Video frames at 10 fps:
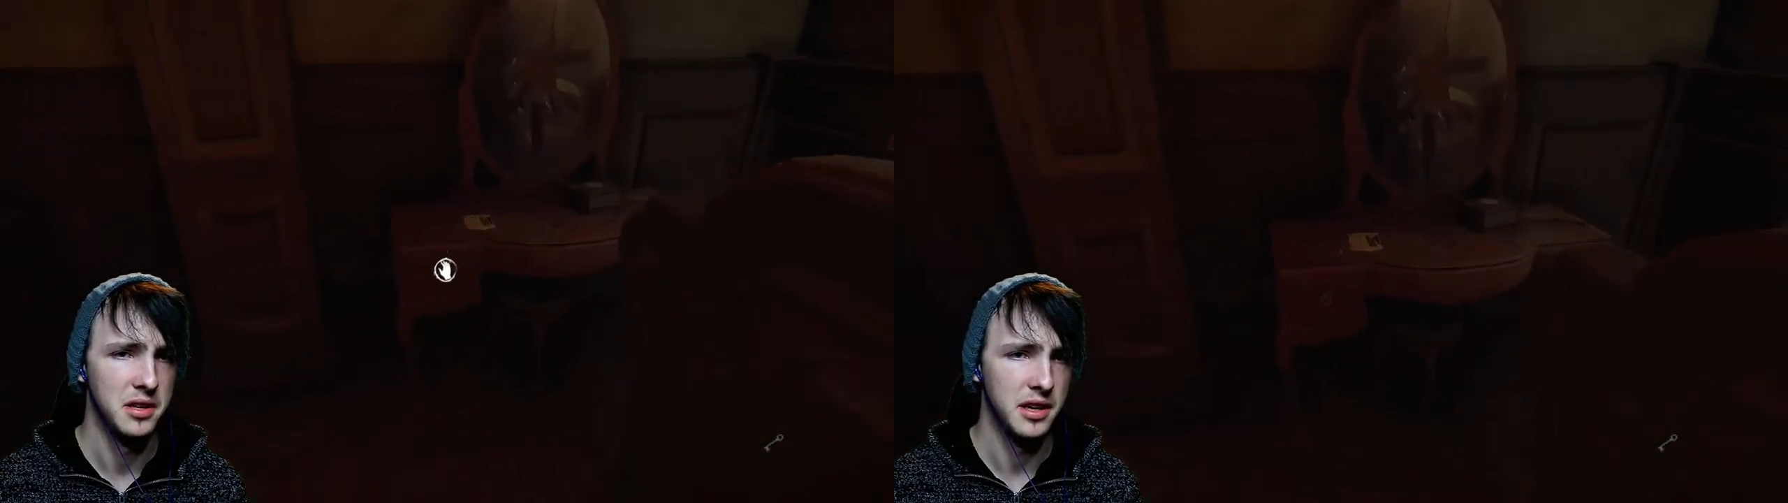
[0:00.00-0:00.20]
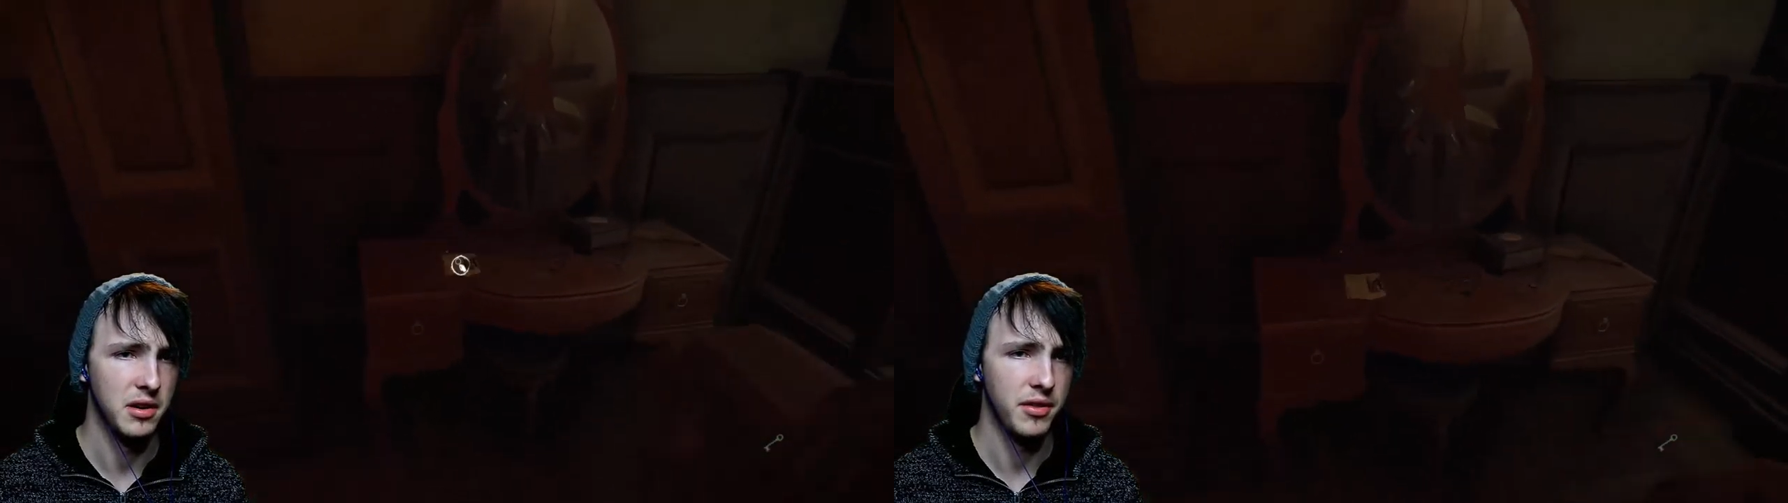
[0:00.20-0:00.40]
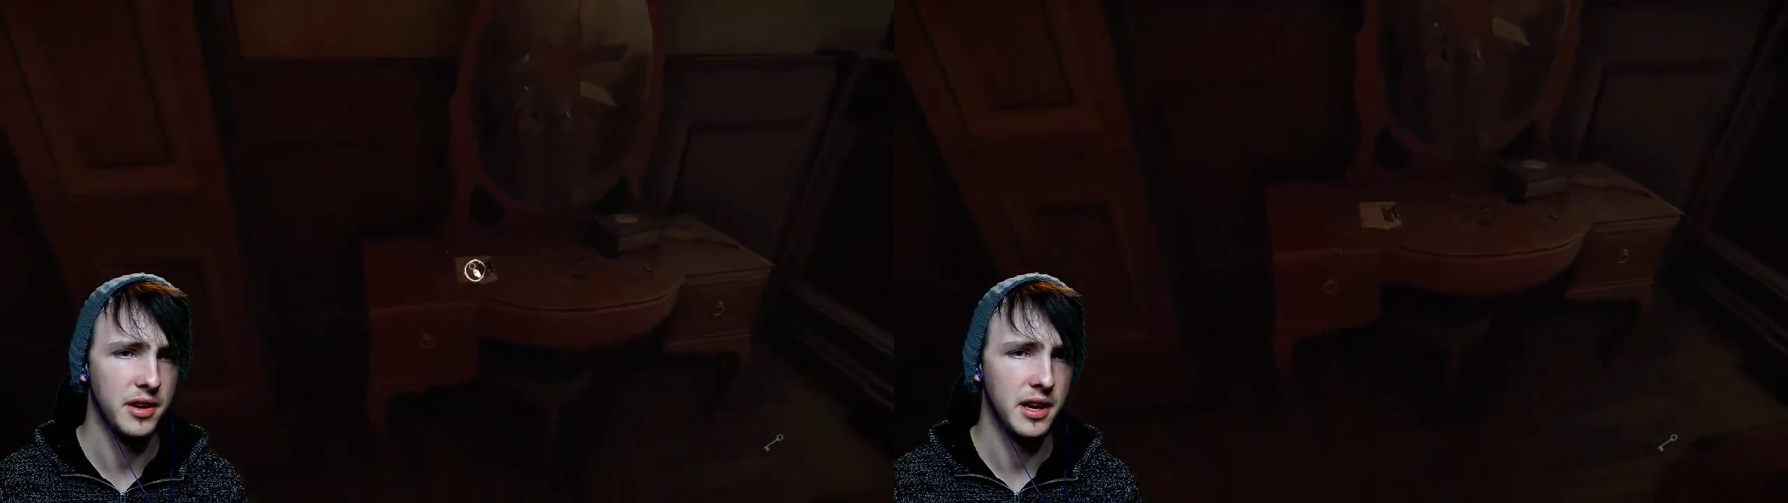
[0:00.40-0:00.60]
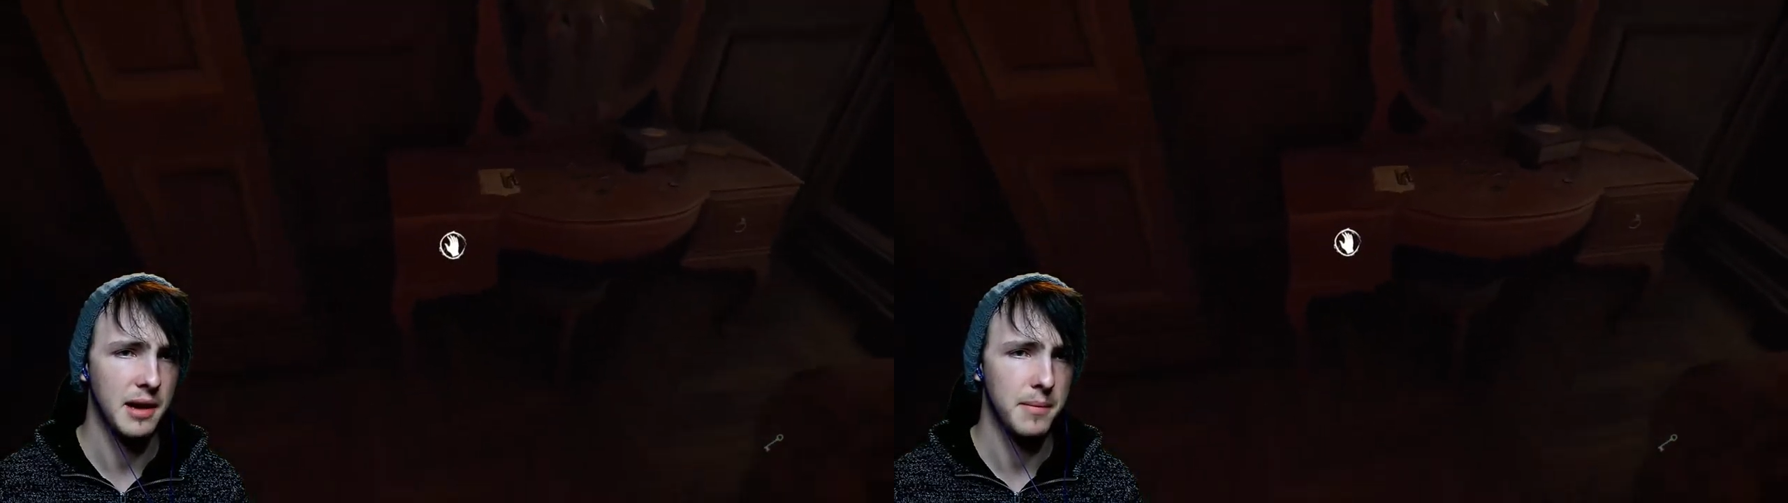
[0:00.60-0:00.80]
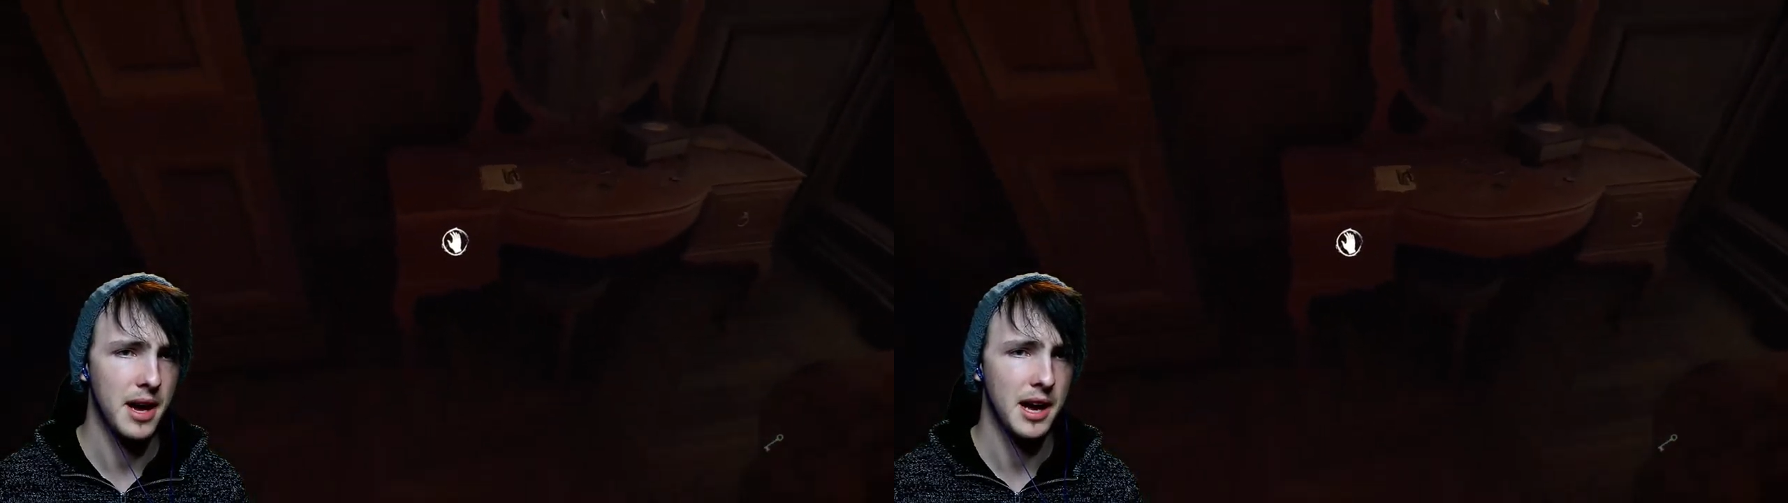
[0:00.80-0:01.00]
So nothing can
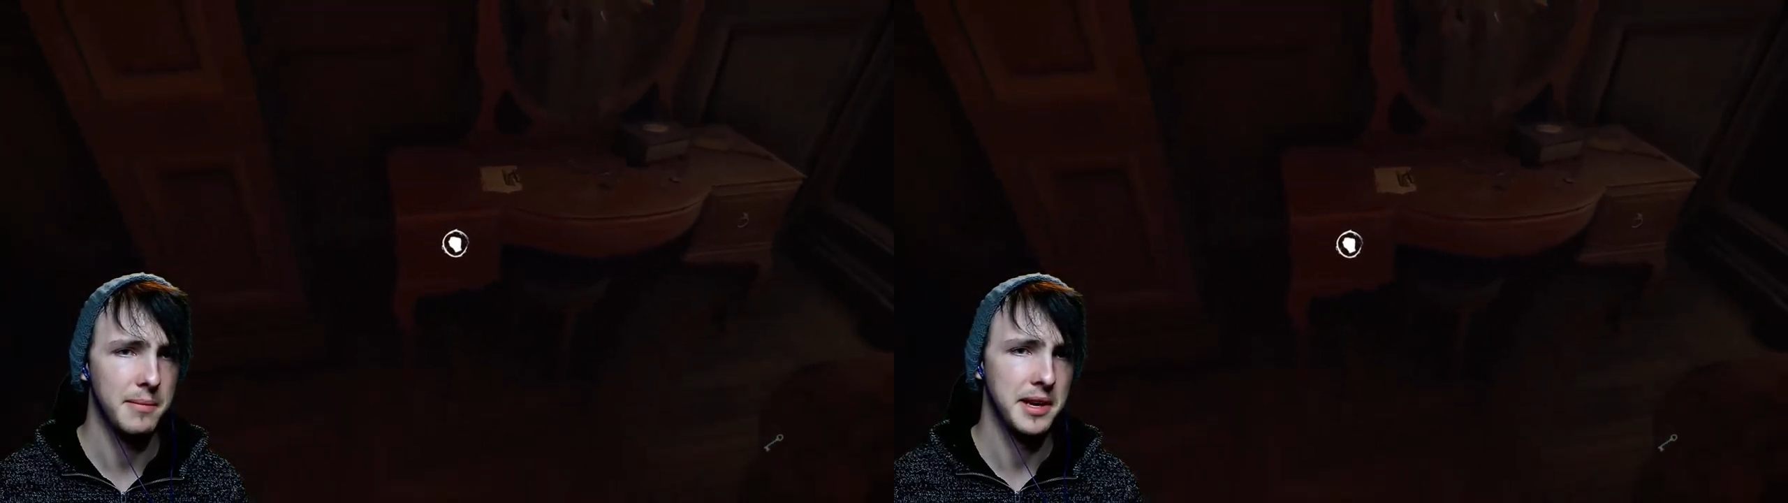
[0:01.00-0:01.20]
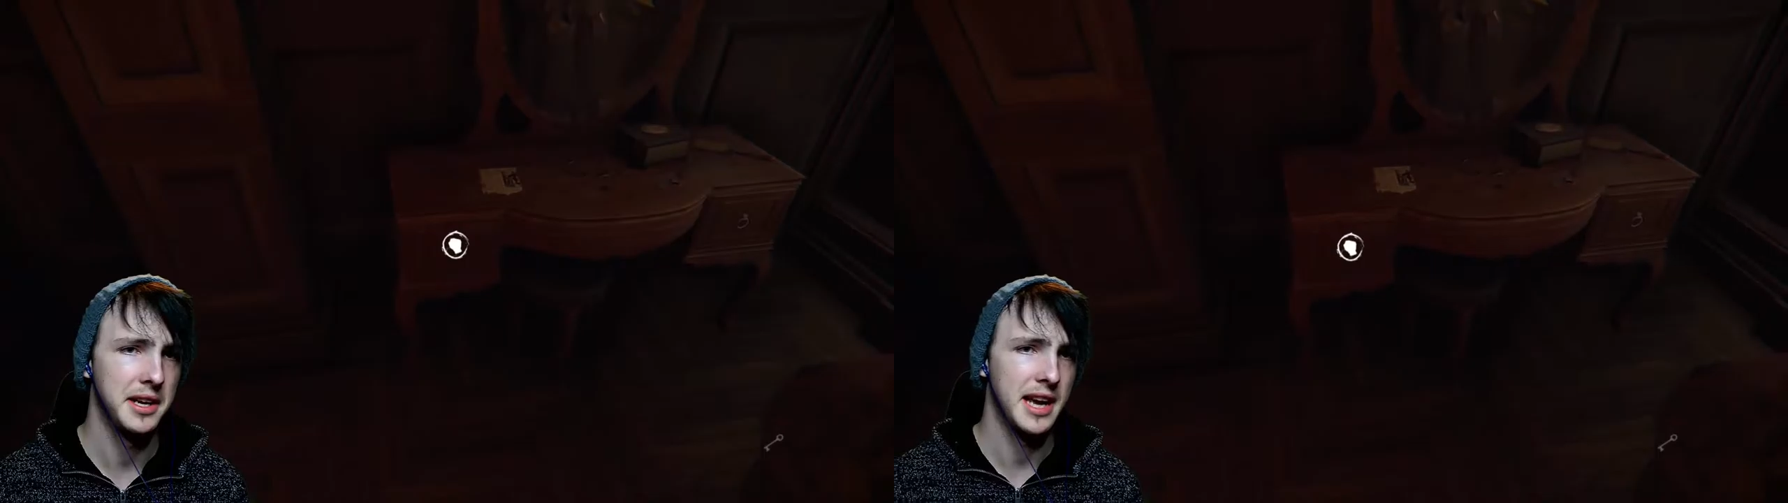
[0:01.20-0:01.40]
get behind me.